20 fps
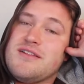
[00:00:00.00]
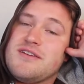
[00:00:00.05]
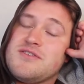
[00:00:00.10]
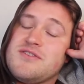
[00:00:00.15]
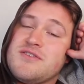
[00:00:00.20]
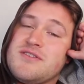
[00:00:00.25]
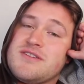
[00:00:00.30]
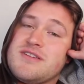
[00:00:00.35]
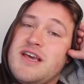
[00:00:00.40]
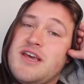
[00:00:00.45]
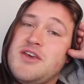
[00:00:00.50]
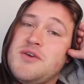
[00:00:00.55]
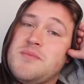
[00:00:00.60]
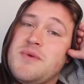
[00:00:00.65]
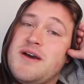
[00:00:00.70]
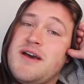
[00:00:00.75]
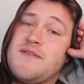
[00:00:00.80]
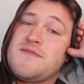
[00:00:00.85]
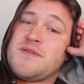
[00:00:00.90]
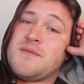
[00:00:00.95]
Let's just say you
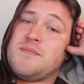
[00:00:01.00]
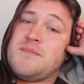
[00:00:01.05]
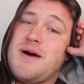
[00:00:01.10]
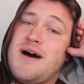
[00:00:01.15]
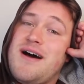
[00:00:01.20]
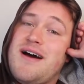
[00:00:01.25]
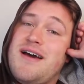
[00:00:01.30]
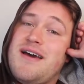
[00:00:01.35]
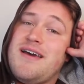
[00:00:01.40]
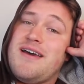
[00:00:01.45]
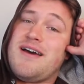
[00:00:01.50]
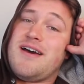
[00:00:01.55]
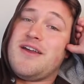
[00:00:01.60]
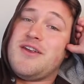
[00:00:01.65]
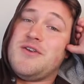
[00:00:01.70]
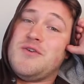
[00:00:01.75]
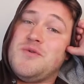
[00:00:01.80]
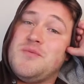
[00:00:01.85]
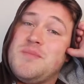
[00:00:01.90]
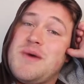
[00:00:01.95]
might have to buy a
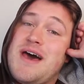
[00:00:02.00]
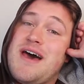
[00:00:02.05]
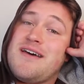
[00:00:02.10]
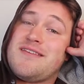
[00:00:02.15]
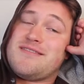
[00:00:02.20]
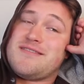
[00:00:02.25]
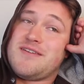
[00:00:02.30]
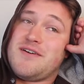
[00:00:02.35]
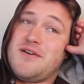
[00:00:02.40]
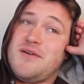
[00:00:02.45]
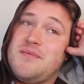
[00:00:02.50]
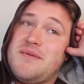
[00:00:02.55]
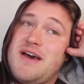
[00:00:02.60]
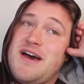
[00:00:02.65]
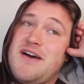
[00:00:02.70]
new bathtub